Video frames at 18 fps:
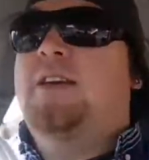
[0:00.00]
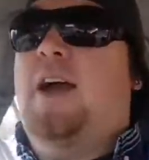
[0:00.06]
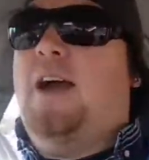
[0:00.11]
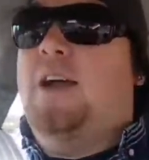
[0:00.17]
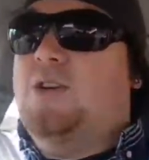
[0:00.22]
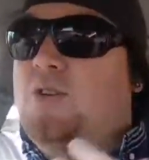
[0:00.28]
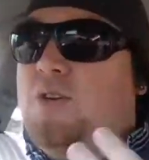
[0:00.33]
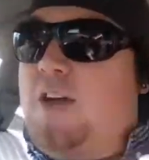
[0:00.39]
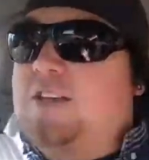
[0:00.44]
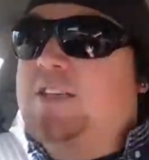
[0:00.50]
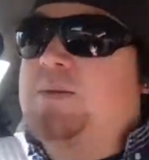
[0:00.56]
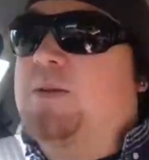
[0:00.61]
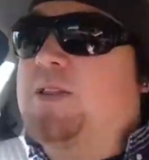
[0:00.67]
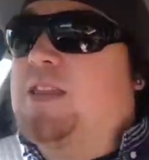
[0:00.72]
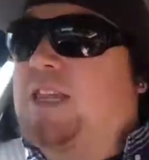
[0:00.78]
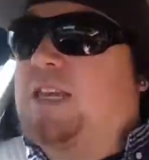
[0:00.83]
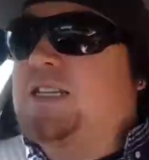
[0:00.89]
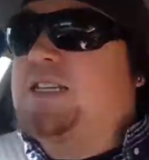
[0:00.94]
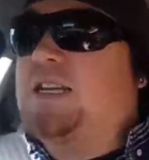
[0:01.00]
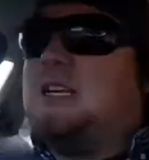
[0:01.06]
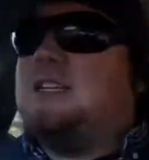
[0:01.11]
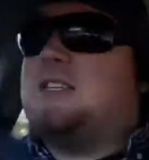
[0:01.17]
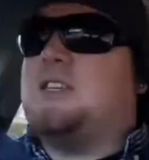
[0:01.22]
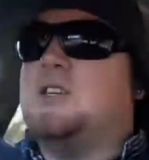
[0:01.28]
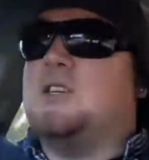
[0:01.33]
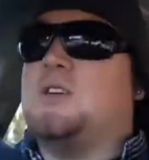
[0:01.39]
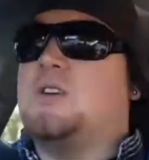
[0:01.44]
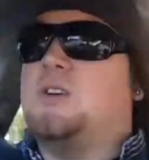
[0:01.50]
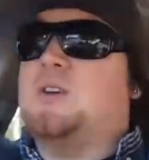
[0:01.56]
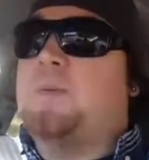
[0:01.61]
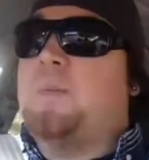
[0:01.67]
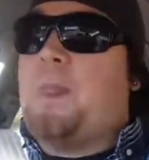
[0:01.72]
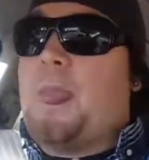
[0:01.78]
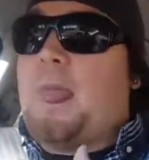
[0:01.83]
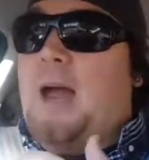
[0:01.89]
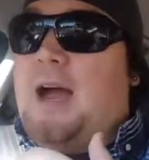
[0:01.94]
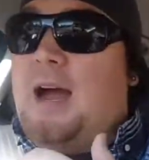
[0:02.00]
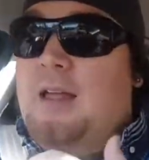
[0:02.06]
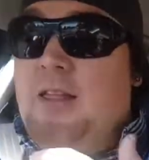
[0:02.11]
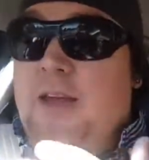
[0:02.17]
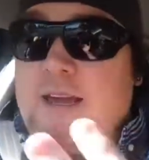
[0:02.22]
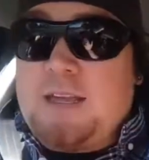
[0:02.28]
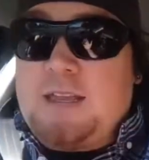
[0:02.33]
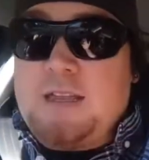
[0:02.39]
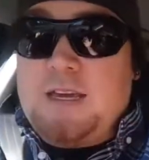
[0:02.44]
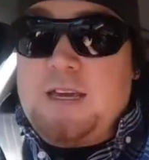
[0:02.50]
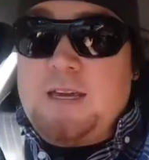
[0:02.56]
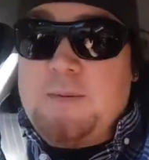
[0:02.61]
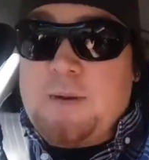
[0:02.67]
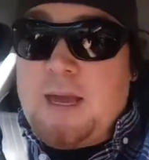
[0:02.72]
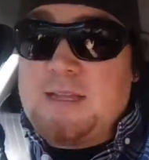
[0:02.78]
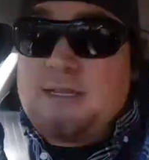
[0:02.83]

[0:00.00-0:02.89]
I do have some other things I need to do, like the